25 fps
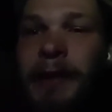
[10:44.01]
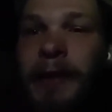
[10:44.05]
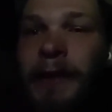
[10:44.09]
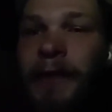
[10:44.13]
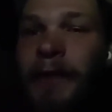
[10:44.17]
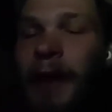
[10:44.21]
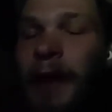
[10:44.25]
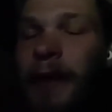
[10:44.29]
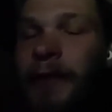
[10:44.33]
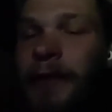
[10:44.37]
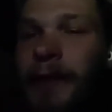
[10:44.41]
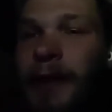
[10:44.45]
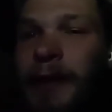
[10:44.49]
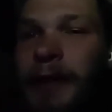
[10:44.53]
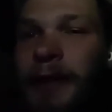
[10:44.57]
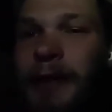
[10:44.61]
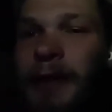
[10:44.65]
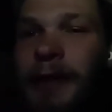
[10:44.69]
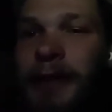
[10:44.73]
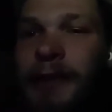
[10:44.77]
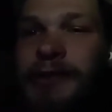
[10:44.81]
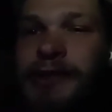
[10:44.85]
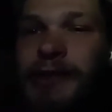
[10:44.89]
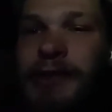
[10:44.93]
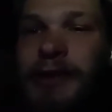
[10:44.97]
his eyes got
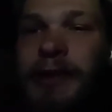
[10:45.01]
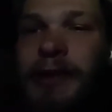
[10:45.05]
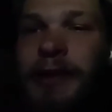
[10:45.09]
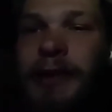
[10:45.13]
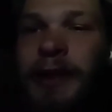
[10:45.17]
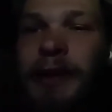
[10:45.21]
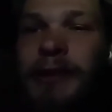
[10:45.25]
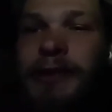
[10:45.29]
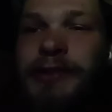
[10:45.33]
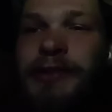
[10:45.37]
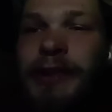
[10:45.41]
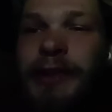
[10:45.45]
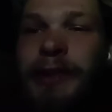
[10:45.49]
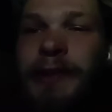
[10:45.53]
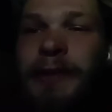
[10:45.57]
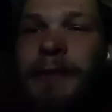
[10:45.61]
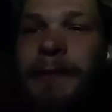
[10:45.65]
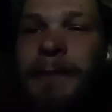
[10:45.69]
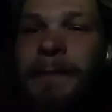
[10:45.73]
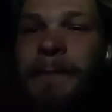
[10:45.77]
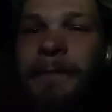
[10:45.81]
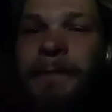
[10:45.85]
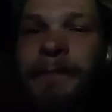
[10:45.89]
larger and larger,